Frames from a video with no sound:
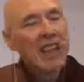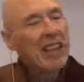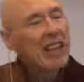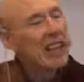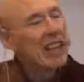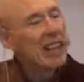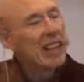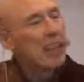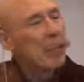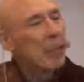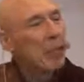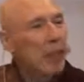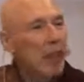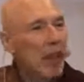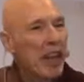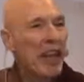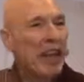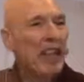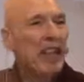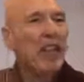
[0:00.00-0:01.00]
And the
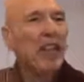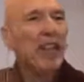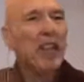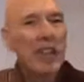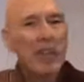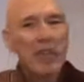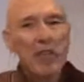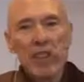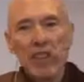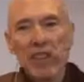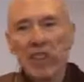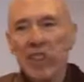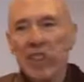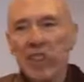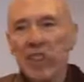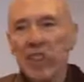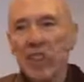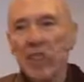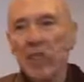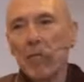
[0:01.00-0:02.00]
brain, nervous
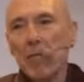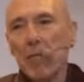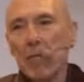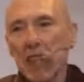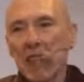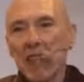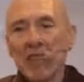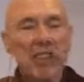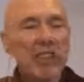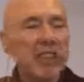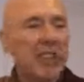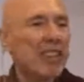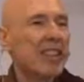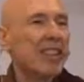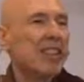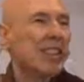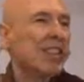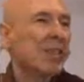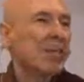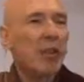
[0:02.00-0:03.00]
system, muscle
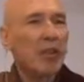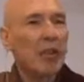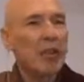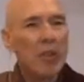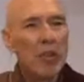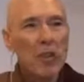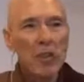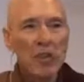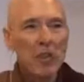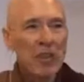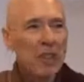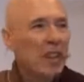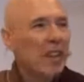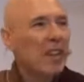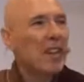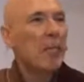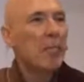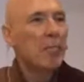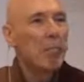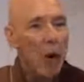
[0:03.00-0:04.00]
system
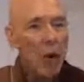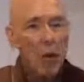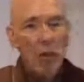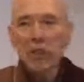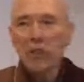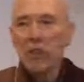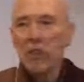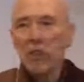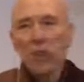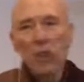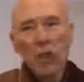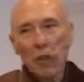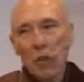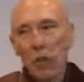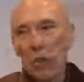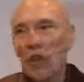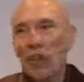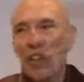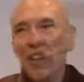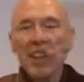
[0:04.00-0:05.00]
bones are all
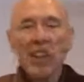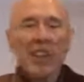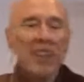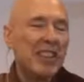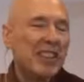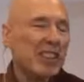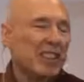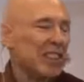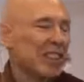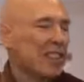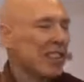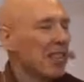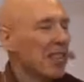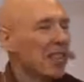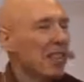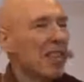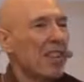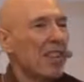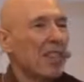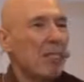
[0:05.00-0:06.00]
working in this
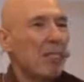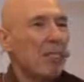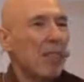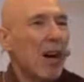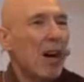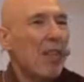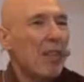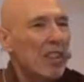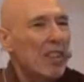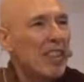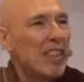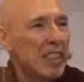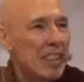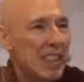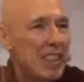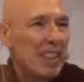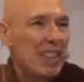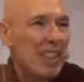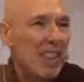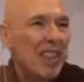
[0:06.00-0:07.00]

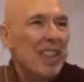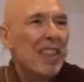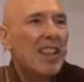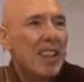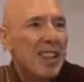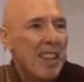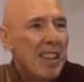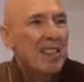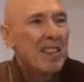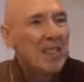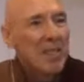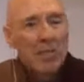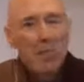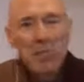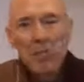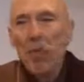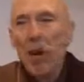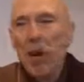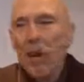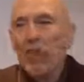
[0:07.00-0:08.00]
marvelous,
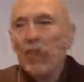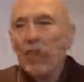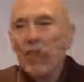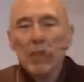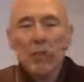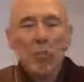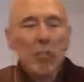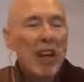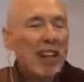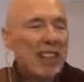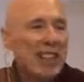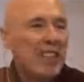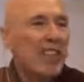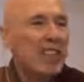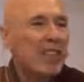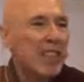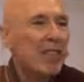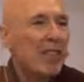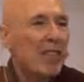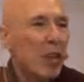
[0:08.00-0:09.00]
marvelous
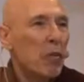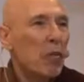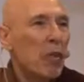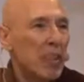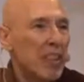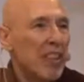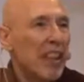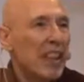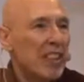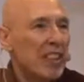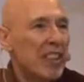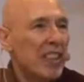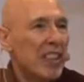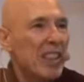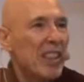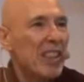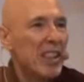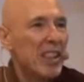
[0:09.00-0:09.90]
process of coordination.